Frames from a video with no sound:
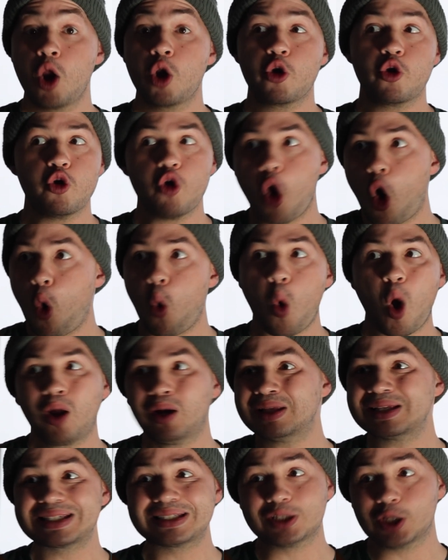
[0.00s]
No one
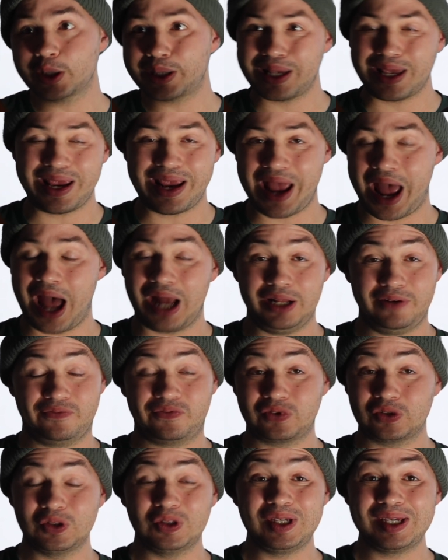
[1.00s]
is looking at it
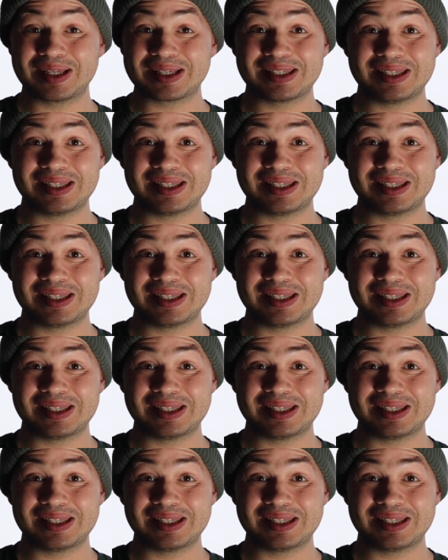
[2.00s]
for leaked